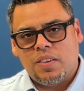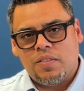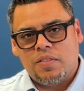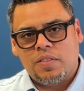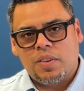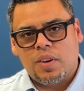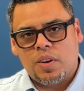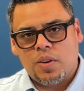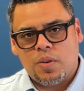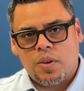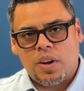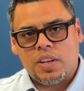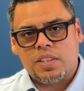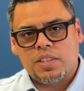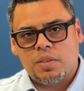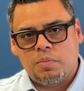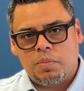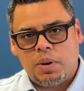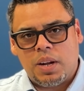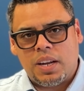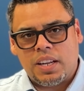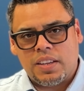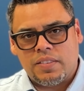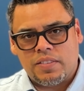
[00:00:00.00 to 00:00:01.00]
across the
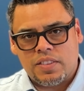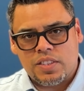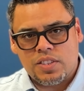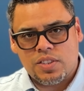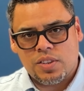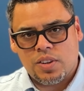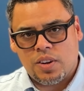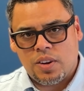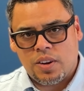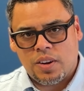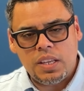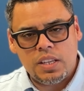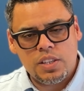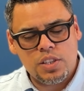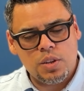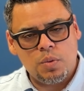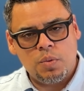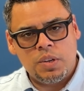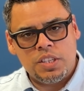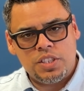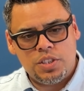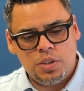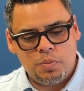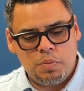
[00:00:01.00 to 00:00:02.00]
body of the cigar. So
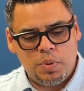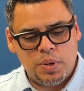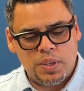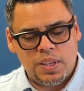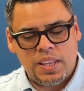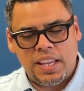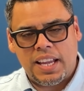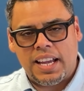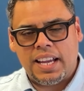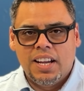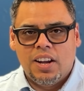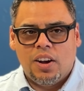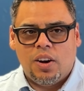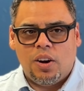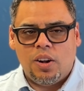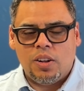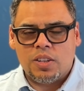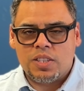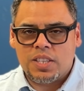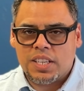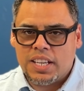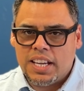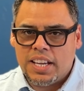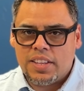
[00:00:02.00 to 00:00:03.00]
once you put that
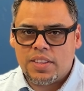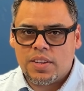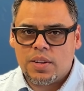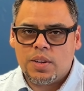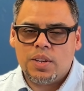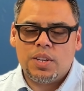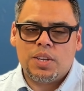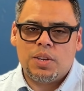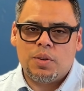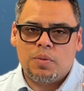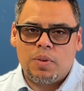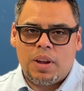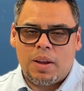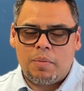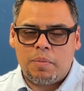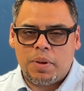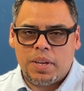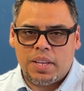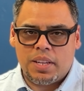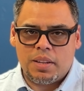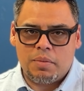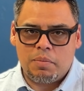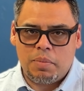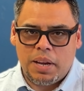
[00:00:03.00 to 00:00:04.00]
all together, you wrap
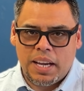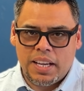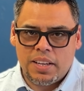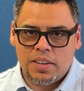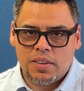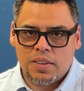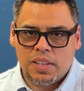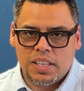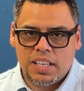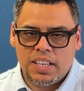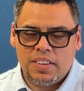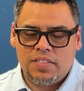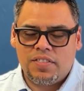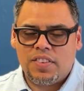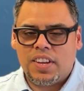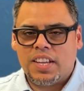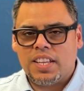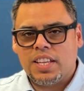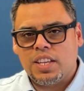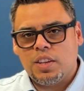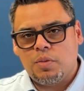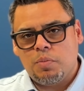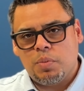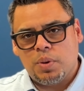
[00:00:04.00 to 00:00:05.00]
it in a binder leaf,
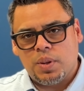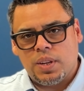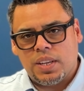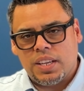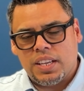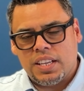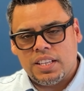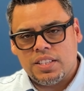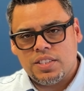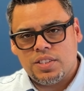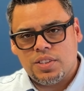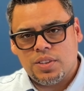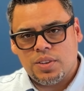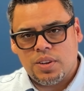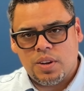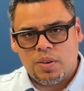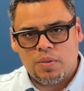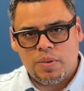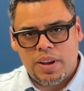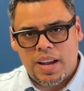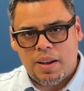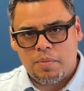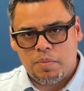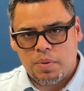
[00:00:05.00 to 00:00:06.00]
and then you put it into a
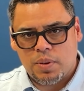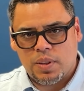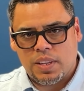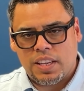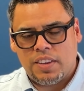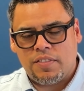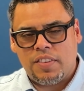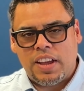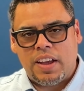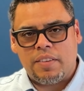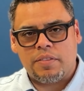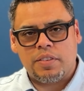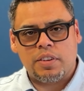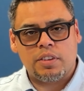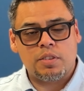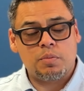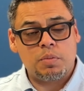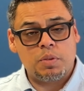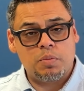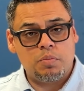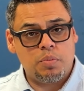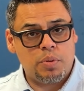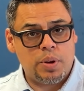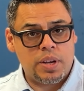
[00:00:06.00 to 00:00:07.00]
wrapper leaf after it's
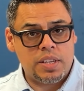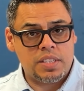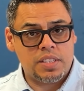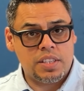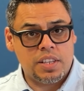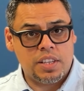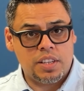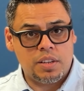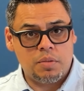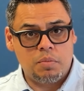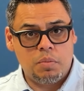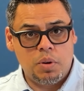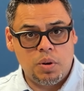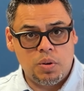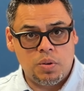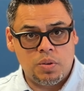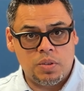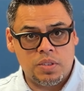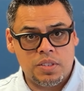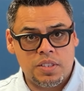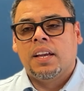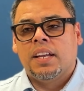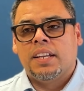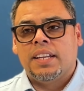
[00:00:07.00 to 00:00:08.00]
been pressed in a
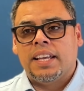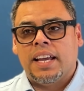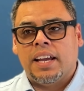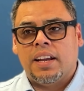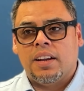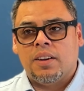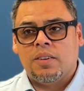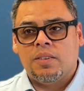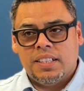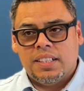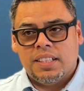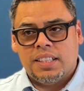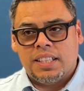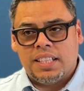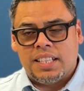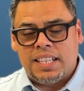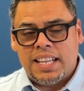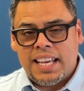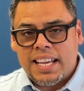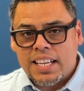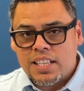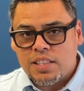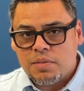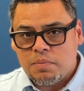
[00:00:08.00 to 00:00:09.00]
mold. Now, the
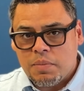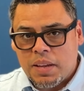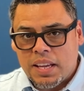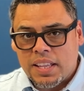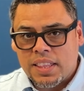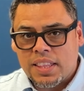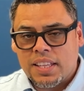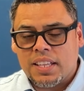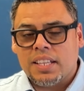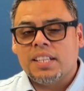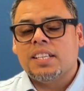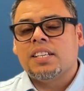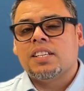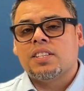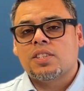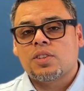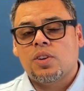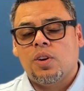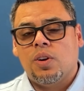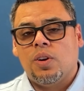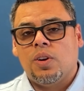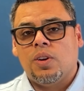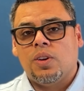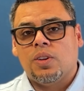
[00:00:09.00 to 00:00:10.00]
next method is
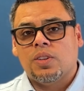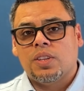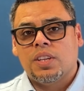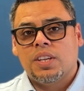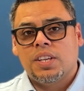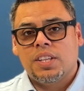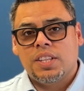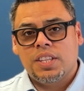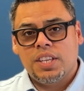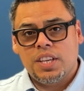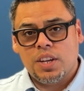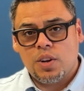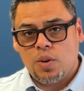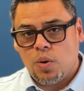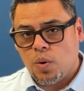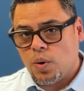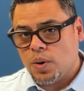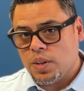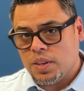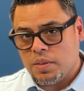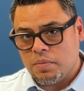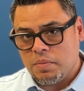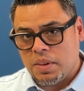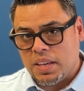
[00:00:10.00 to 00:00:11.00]
called the
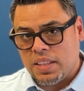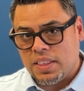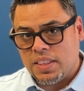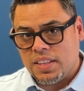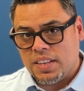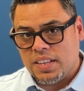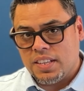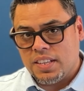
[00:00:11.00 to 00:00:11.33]
accordion method.